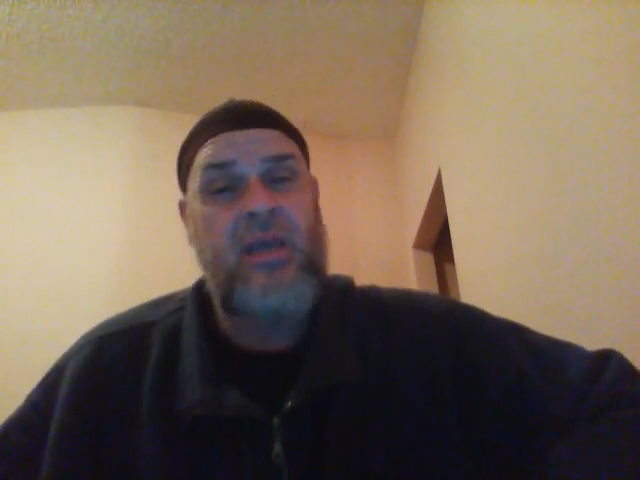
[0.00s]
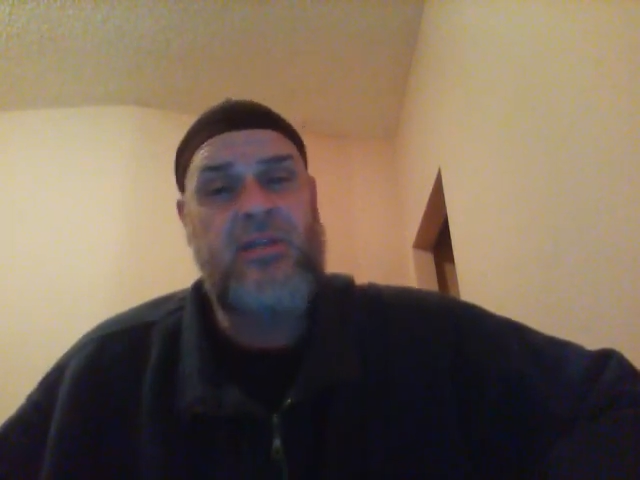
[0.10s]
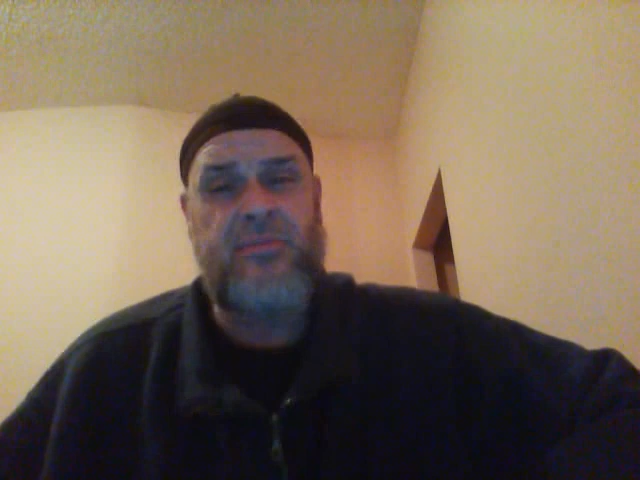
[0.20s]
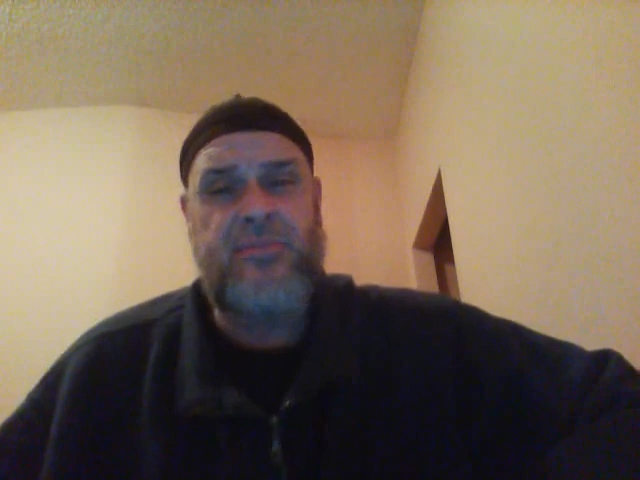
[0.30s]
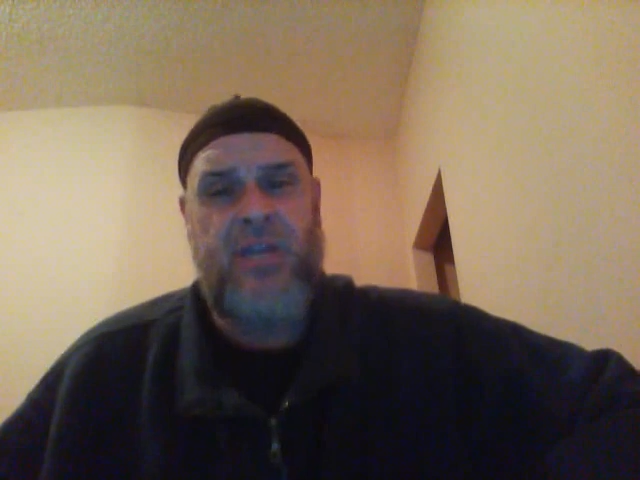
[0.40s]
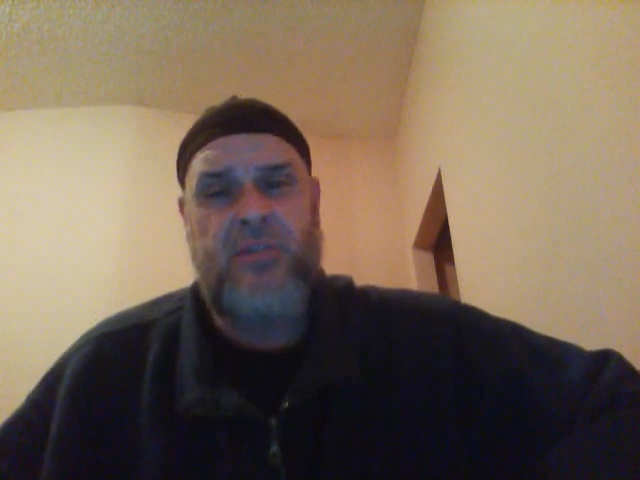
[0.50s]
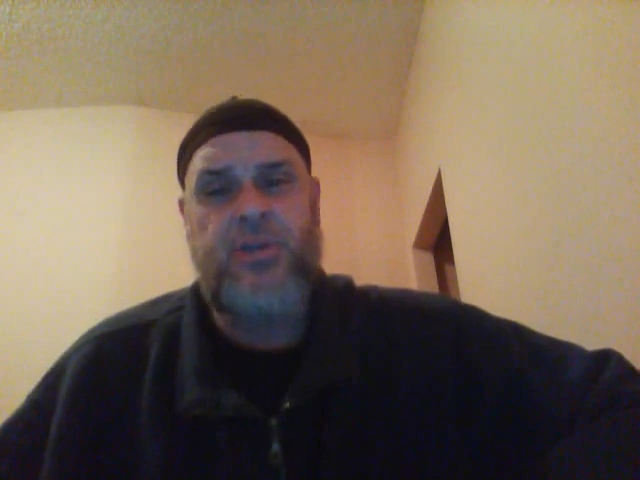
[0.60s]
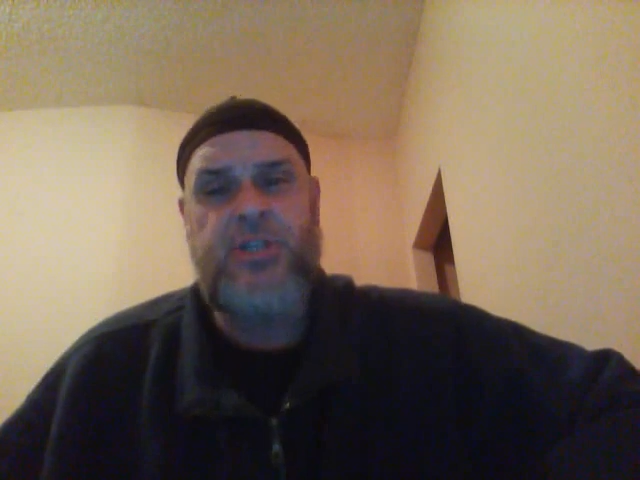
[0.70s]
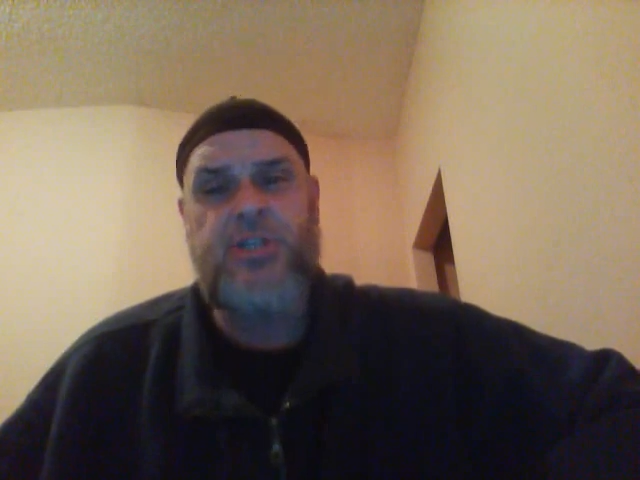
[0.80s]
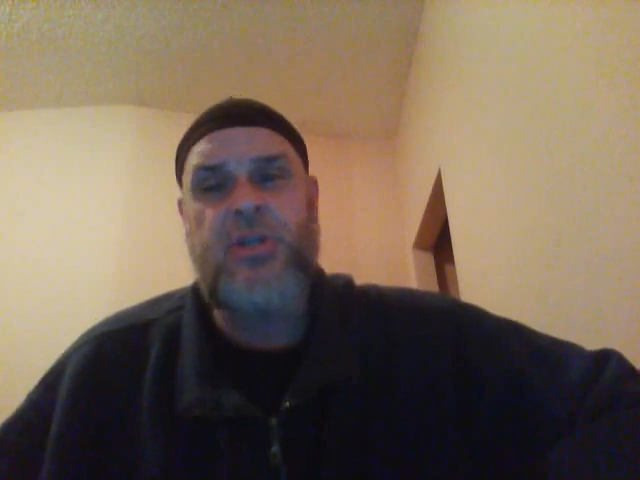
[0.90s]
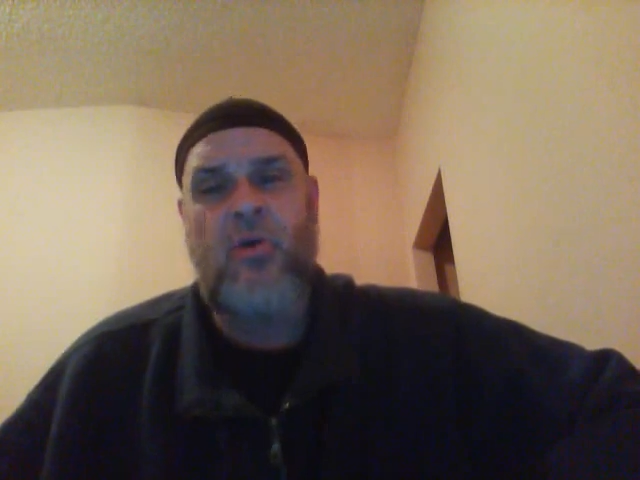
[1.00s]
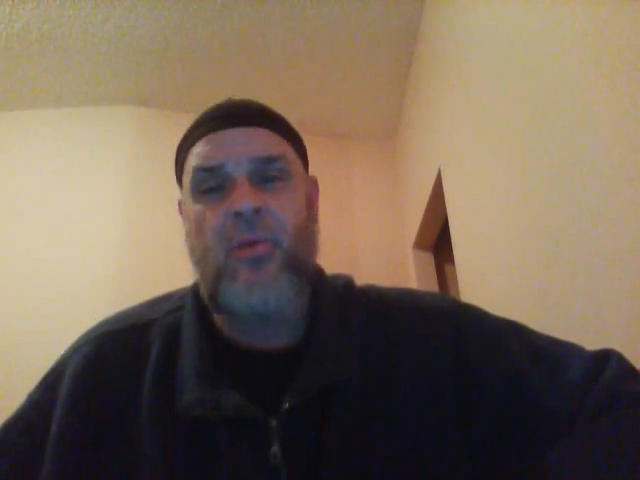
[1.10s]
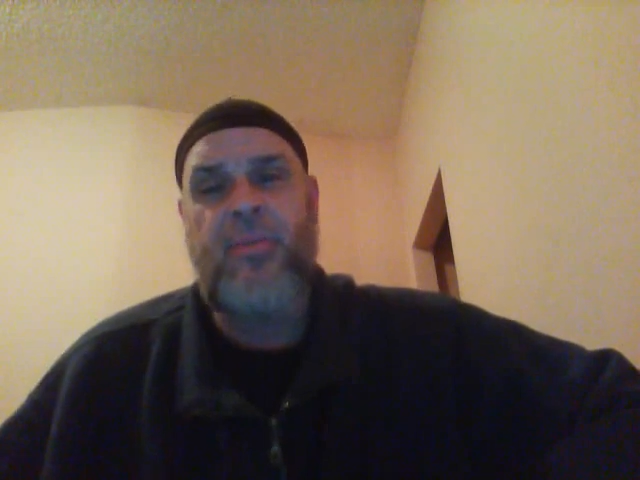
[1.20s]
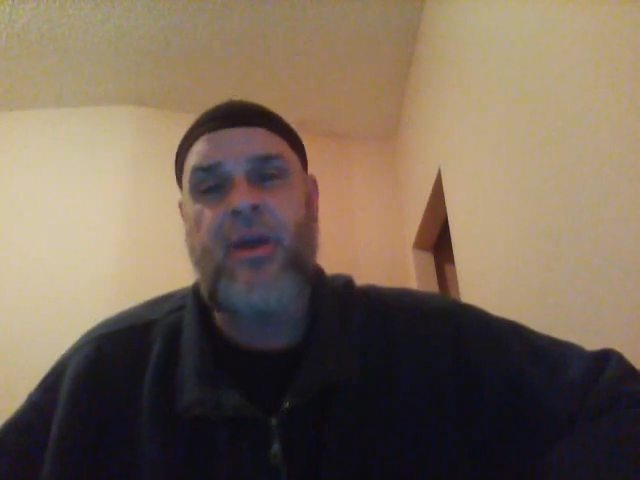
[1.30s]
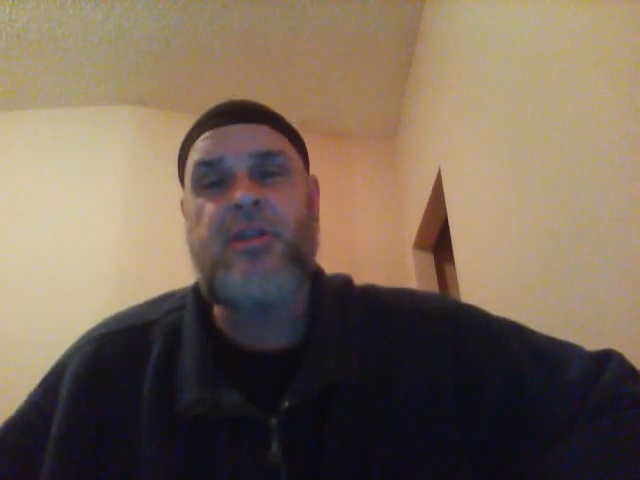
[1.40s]
sometimes we just know
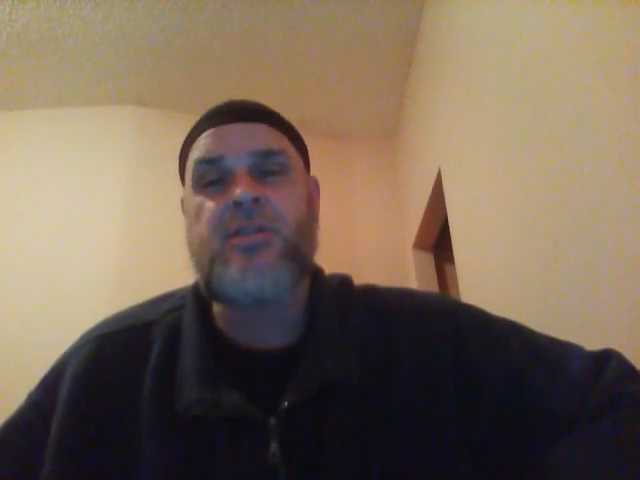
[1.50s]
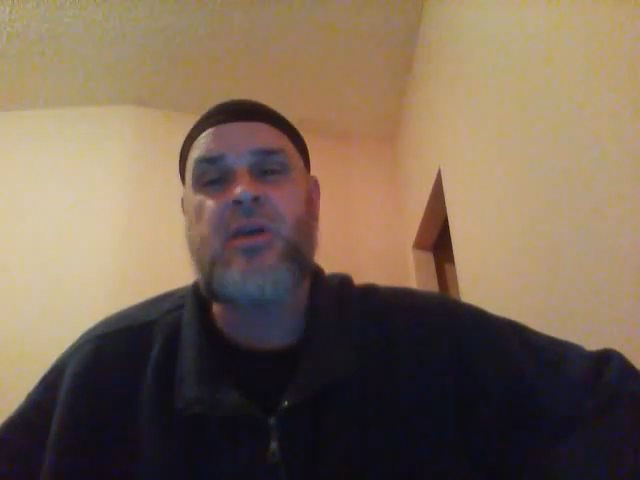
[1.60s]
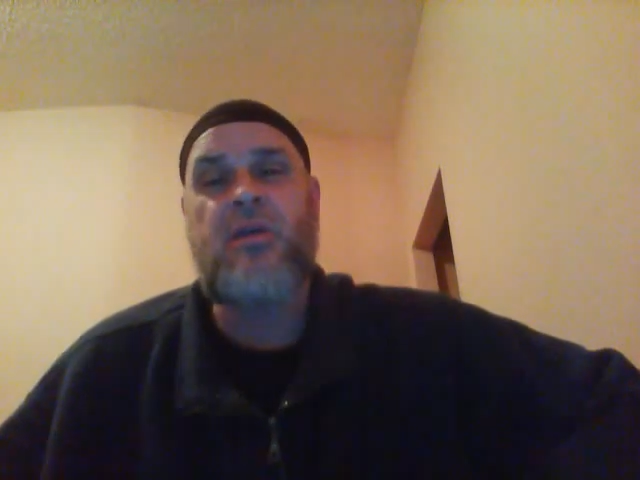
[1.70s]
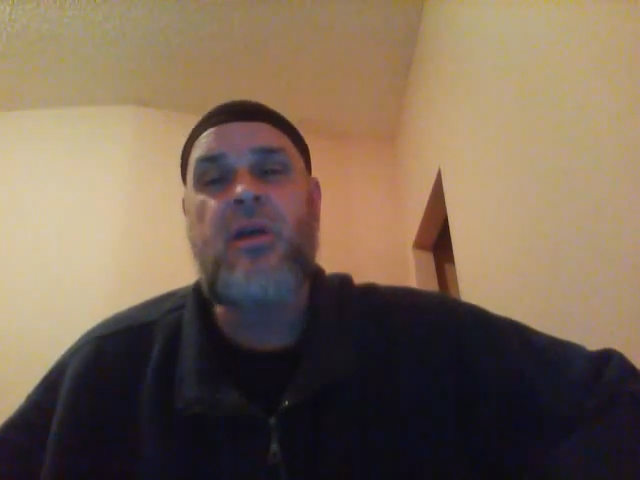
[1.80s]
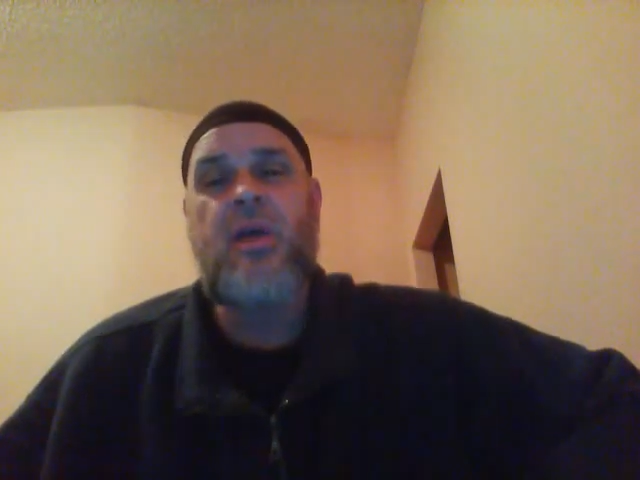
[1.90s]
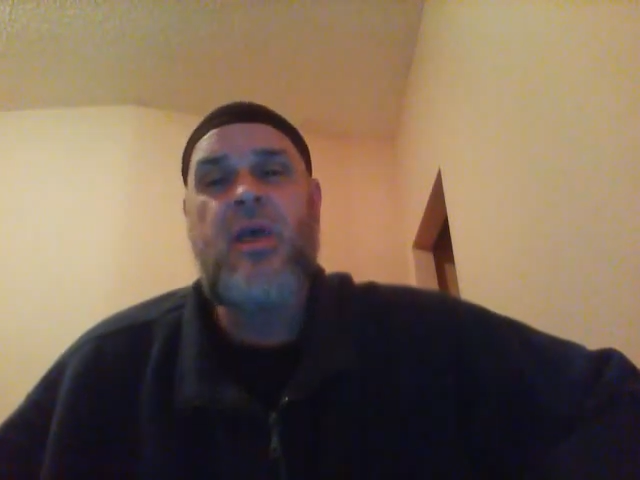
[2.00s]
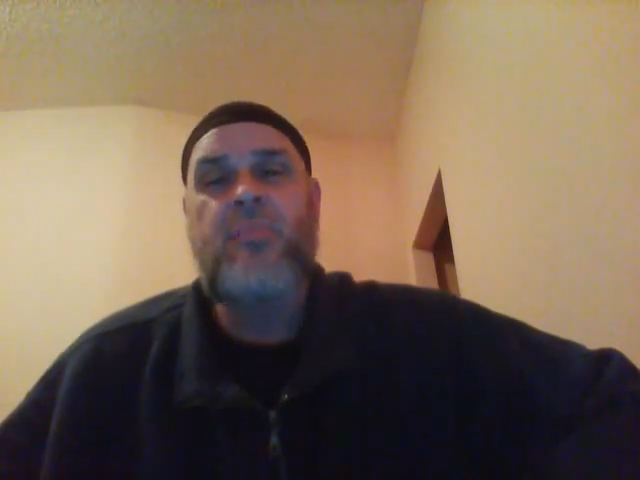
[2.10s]
about each other.